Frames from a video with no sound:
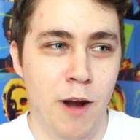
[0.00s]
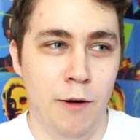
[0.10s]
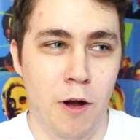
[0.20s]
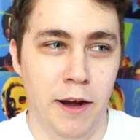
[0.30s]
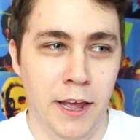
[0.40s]

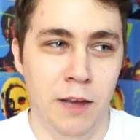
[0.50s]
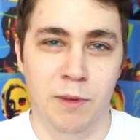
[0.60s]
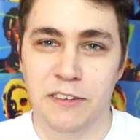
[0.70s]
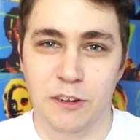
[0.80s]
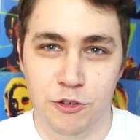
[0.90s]
around on
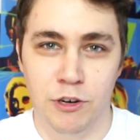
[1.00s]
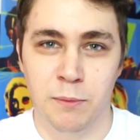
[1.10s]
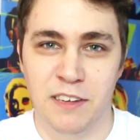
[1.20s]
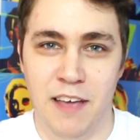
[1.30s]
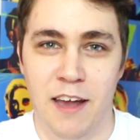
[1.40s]
him, it's
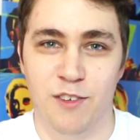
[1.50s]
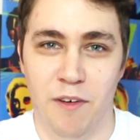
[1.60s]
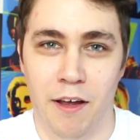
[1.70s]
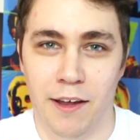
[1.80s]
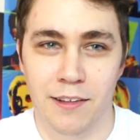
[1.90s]
extremely
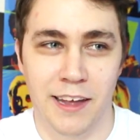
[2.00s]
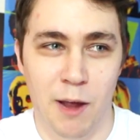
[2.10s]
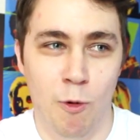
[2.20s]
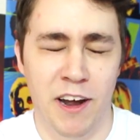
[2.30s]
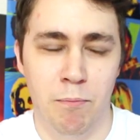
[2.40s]
satisfying. Like,
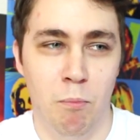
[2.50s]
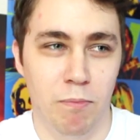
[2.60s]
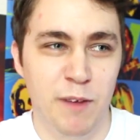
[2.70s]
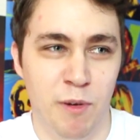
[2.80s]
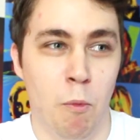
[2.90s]
I wanted
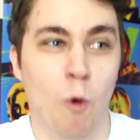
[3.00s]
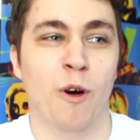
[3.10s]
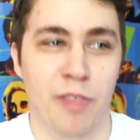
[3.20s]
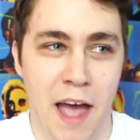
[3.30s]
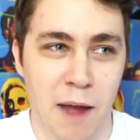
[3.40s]
even more
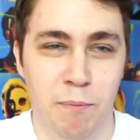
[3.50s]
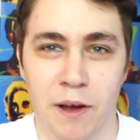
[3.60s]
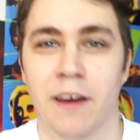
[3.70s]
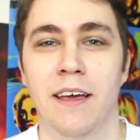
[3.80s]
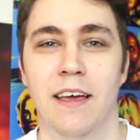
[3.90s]
of that,
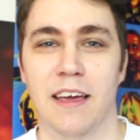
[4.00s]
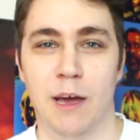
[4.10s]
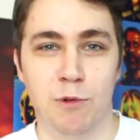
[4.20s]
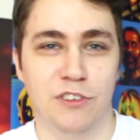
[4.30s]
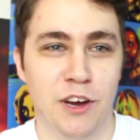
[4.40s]
but
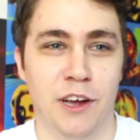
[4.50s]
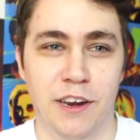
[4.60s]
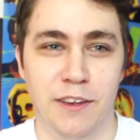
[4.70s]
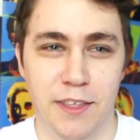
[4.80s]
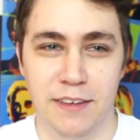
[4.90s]
it was good.
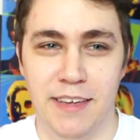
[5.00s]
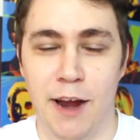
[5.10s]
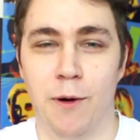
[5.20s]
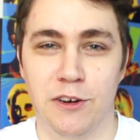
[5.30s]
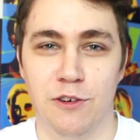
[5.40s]
These
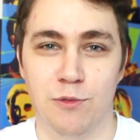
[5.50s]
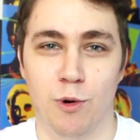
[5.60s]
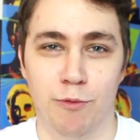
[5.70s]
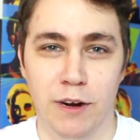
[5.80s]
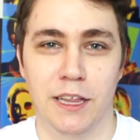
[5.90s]
characters
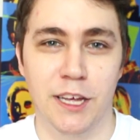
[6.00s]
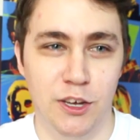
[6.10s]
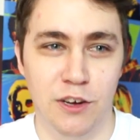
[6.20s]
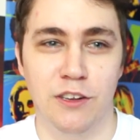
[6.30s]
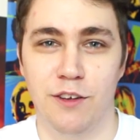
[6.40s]
were really
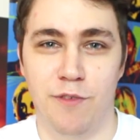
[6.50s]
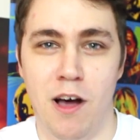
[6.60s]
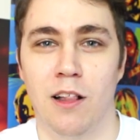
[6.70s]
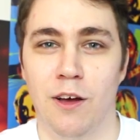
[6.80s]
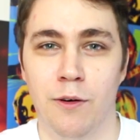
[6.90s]
good to
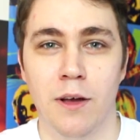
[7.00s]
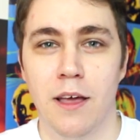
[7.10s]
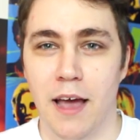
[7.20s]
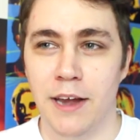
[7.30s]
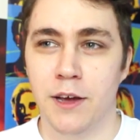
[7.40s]
follow,
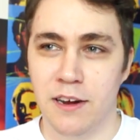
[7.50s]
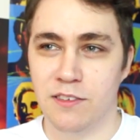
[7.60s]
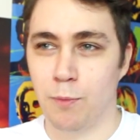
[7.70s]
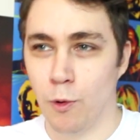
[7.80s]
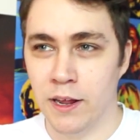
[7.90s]
and you got a
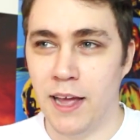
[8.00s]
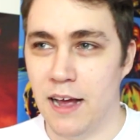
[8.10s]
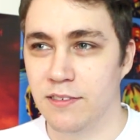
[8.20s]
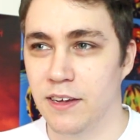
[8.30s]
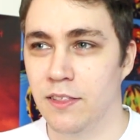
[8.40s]
supporting
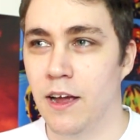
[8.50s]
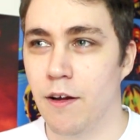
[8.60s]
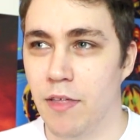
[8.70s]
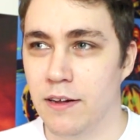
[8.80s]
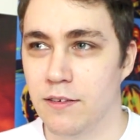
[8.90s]
cast in
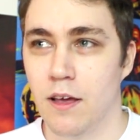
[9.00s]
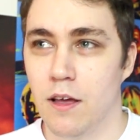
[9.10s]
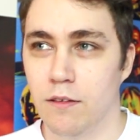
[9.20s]
there that's